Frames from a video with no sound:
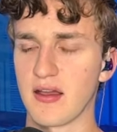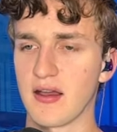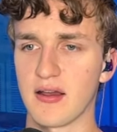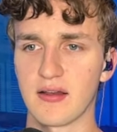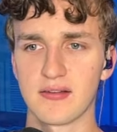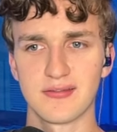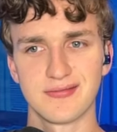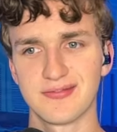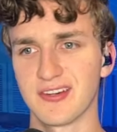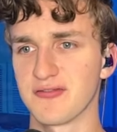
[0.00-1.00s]
uh,
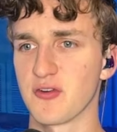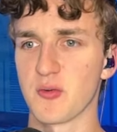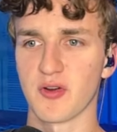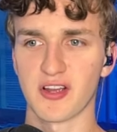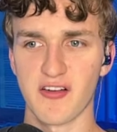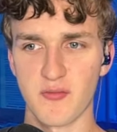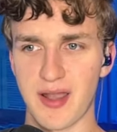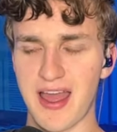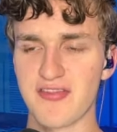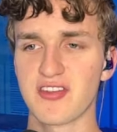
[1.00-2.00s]
a former
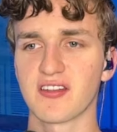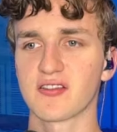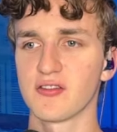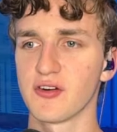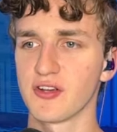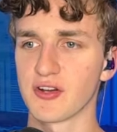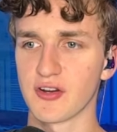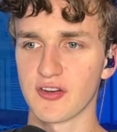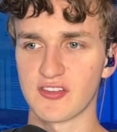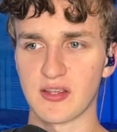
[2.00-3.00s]
government ethics
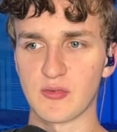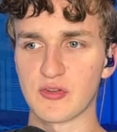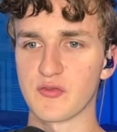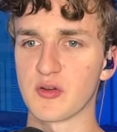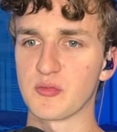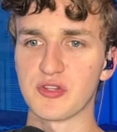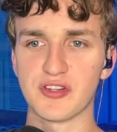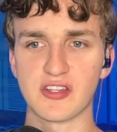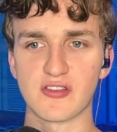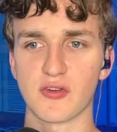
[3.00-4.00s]
lawyer seems to have
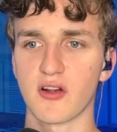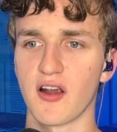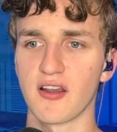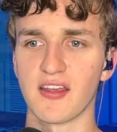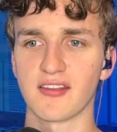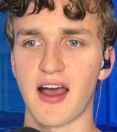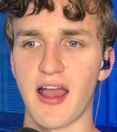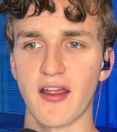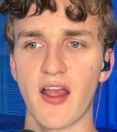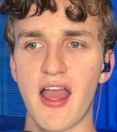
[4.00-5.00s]
completely disregarded his
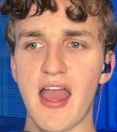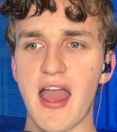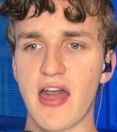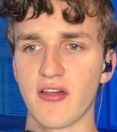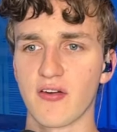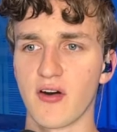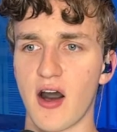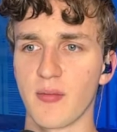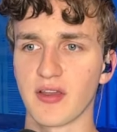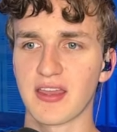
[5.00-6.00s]
higher ethical
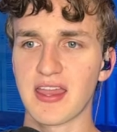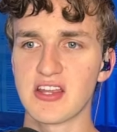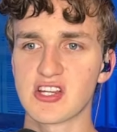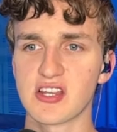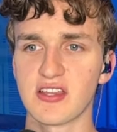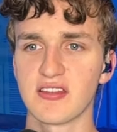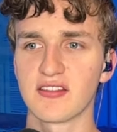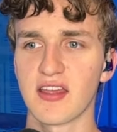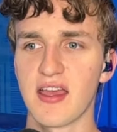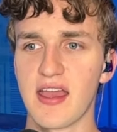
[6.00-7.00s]

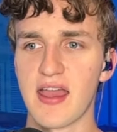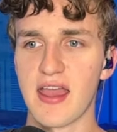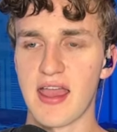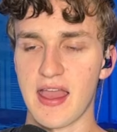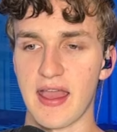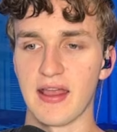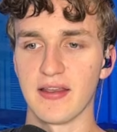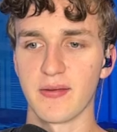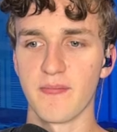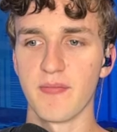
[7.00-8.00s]
obligations
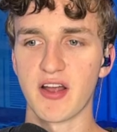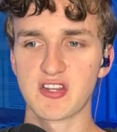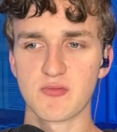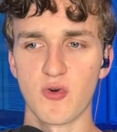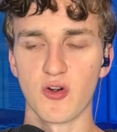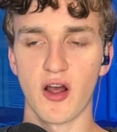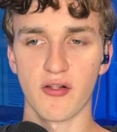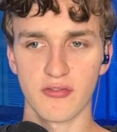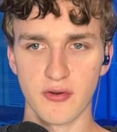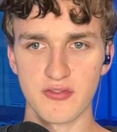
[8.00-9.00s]
and much more.
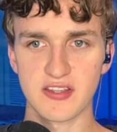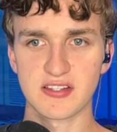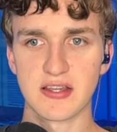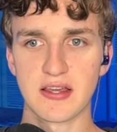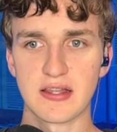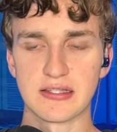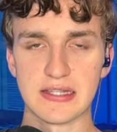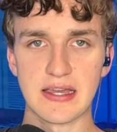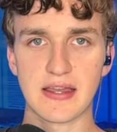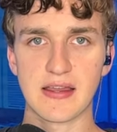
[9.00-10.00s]
I'll throw this
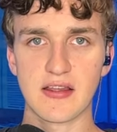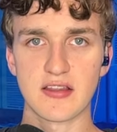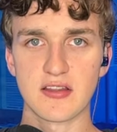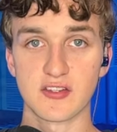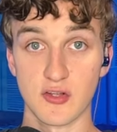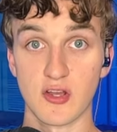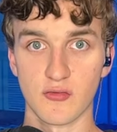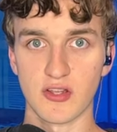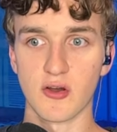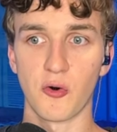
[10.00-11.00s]
link so you
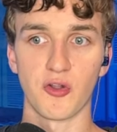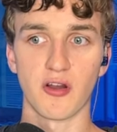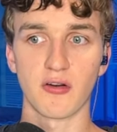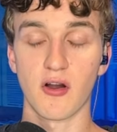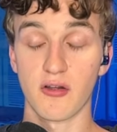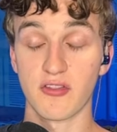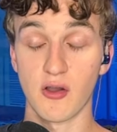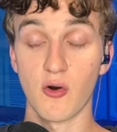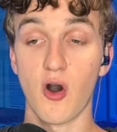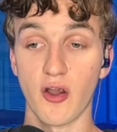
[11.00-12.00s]
can read the whole art- the
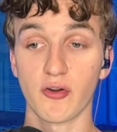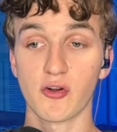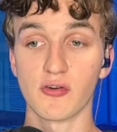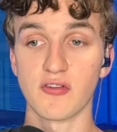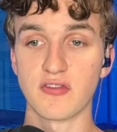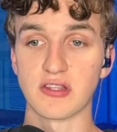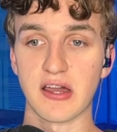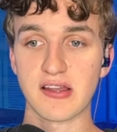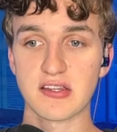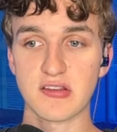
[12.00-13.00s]
whole article if you'd
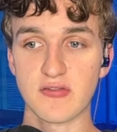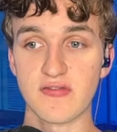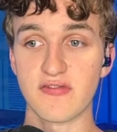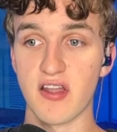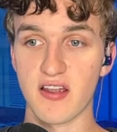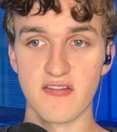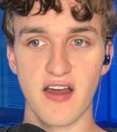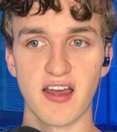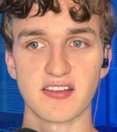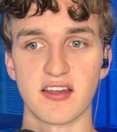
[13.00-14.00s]
like to. Very
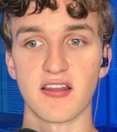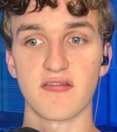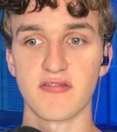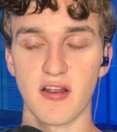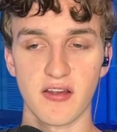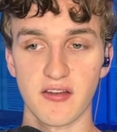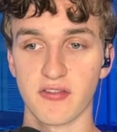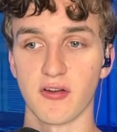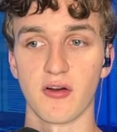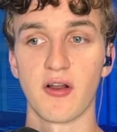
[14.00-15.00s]
fascinating, very
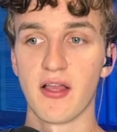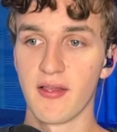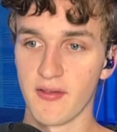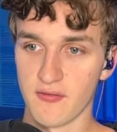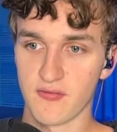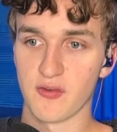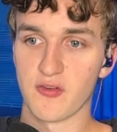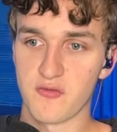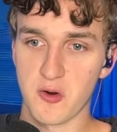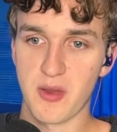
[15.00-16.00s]
thorough. For
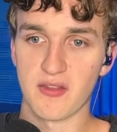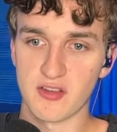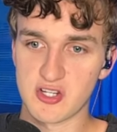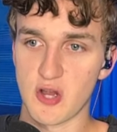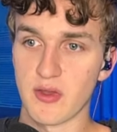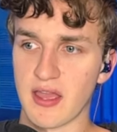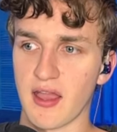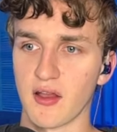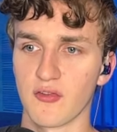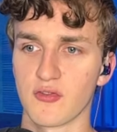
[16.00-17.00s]
the format of the show, we
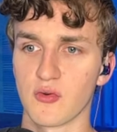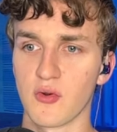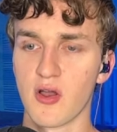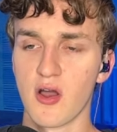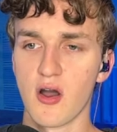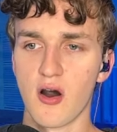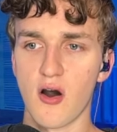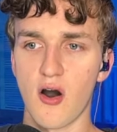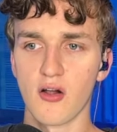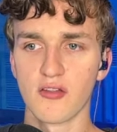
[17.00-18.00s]
can't go through
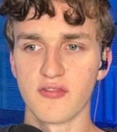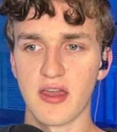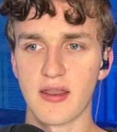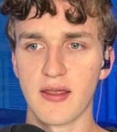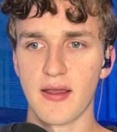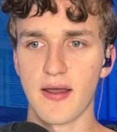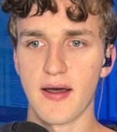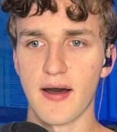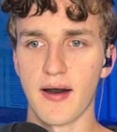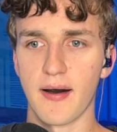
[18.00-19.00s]
all of it.
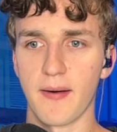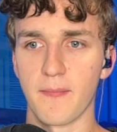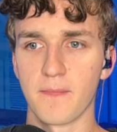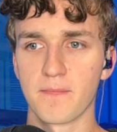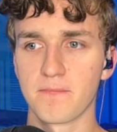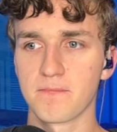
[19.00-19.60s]
Um,